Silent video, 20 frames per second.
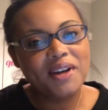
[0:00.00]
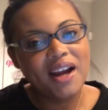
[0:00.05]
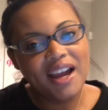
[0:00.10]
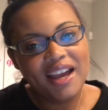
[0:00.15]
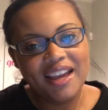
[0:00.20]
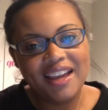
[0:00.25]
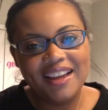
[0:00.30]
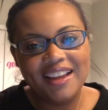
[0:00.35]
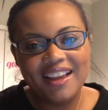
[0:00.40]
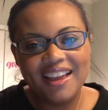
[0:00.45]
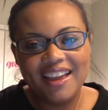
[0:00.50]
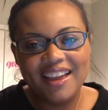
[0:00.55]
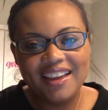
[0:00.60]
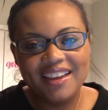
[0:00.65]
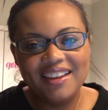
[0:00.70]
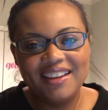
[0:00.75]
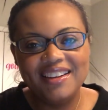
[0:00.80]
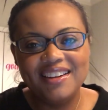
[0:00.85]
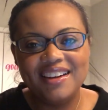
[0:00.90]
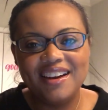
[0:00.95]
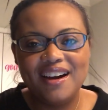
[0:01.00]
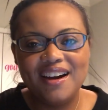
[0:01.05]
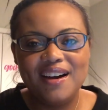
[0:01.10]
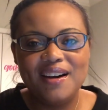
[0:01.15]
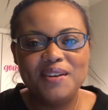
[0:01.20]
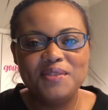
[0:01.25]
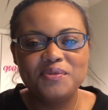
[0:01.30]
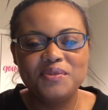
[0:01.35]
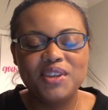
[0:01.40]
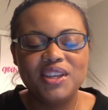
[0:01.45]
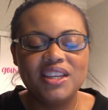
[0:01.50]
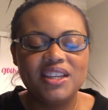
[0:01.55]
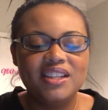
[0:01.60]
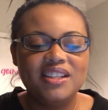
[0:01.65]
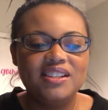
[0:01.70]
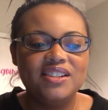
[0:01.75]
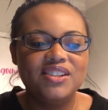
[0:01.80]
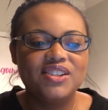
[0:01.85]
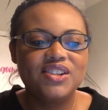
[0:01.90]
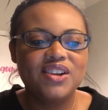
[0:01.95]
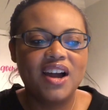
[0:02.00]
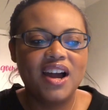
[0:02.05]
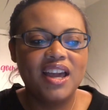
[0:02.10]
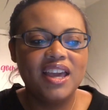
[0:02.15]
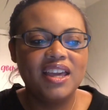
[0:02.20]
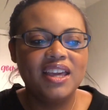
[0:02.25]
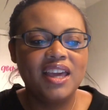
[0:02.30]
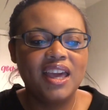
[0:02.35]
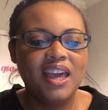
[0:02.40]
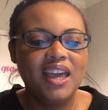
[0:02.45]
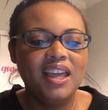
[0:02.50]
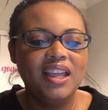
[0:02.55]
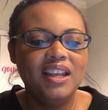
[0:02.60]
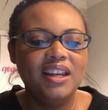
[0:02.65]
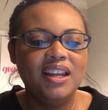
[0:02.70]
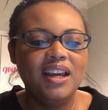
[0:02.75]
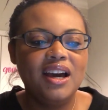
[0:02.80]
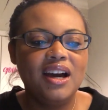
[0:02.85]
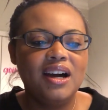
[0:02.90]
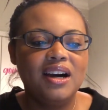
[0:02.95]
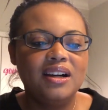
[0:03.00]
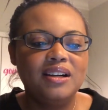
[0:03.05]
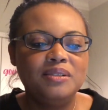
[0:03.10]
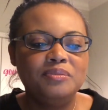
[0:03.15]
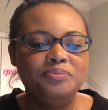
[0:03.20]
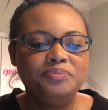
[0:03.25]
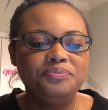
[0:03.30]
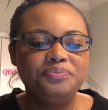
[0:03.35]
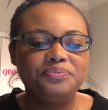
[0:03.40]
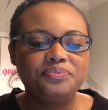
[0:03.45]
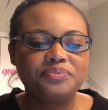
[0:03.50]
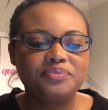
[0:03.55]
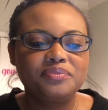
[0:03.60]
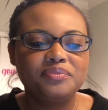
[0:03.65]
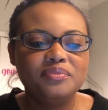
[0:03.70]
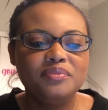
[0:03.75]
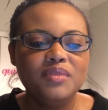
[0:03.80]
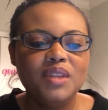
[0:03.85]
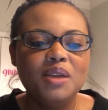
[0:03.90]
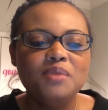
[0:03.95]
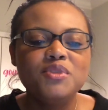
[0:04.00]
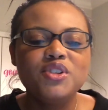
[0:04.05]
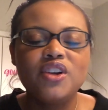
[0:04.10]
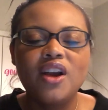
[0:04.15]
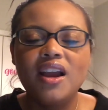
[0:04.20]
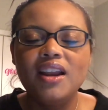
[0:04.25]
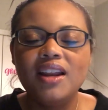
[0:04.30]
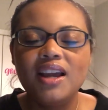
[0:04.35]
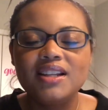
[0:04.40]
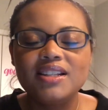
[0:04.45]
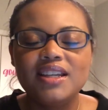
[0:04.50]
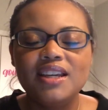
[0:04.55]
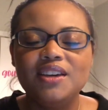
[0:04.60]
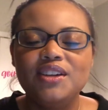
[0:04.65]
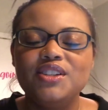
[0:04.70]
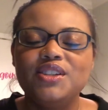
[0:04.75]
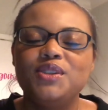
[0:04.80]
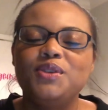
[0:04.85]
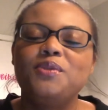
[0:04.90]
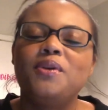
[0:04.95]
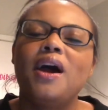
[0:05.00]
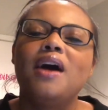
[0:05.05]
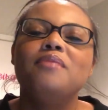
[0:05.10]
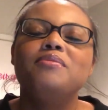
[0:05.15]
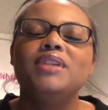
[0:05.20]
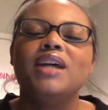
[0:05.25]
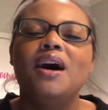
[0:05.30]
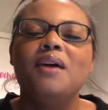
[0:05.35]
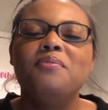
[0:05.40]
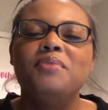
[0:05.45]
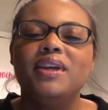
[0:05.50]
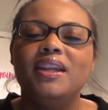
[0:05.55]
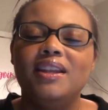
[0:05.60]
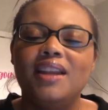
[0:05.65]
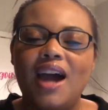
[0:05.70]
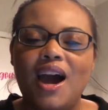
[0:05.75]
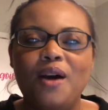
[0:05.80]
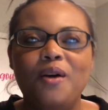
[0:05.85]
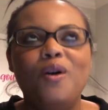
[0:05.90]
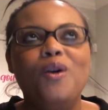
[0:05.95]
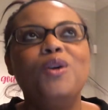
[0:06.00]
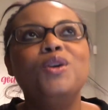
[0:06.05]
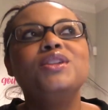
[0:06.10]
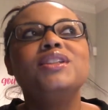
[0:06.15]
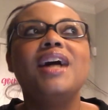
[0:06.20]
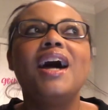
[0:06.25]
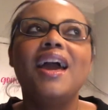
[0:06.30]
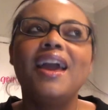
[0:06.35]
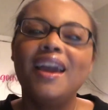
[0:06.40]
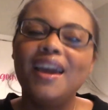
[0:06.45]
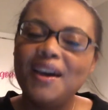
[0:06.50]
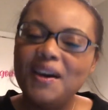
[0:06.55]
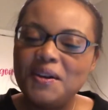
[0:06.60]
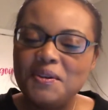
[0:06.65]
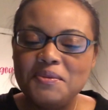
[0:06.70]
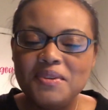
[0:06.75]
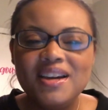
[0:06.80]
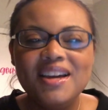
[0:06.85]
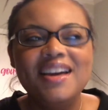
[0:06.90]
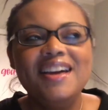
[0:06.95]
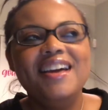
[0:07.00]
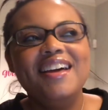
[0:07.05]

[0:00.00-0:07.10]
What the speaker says: Right, and we can try again. Try not to get too wrapped up in how old I am.